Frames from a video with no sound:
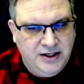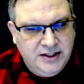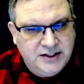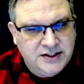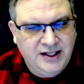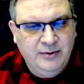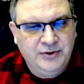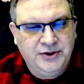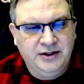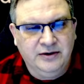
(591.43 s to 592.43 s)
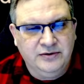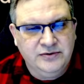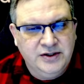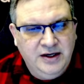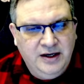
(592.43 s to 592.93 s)
Stay within
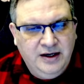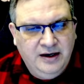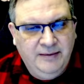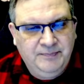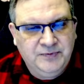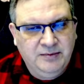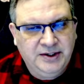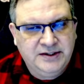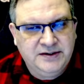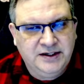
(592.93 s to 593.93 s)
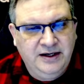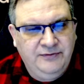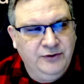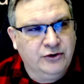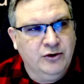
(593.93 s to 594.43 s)
those. But if
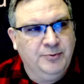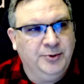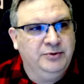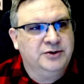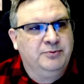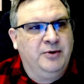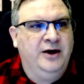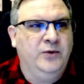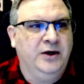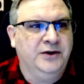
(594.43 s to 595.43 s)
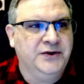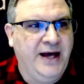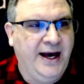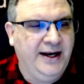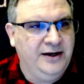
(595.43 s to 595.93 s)
your group would respond well to
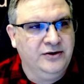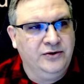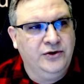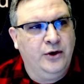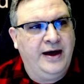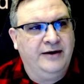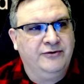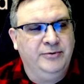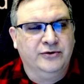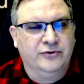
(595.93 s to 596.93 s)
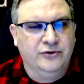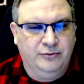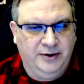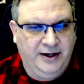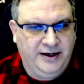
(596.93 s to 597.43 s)
that, and you'll know that from your
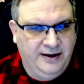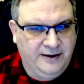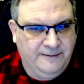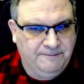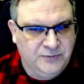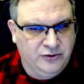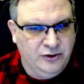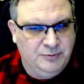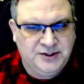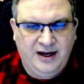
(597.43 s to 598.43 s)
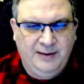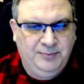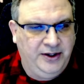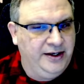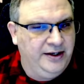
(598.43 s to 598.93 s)
group, like the groups that I
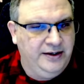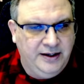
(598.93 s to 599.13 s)
play in,